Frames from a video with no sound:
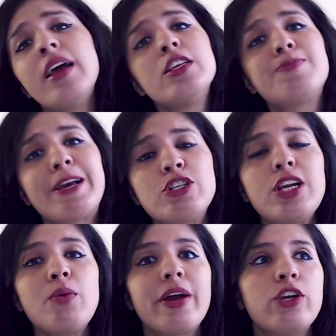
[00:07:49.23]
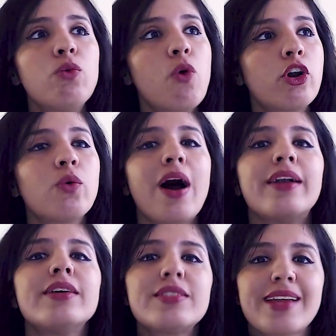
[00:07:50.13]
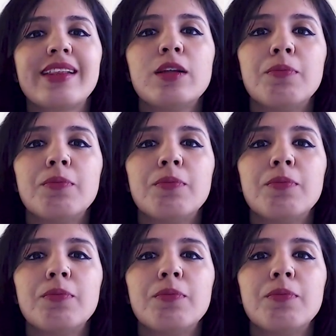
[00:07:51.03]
especially when you want to understand the